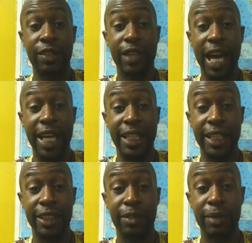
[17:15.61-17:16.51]
of the
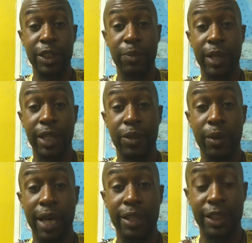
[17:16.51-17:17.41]
ideas to be spread
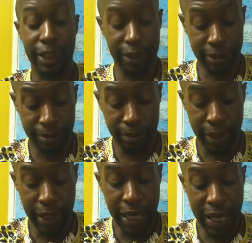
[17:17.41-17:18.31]
throughout the system,
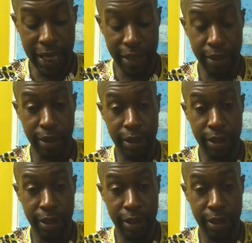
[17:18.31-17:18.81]
and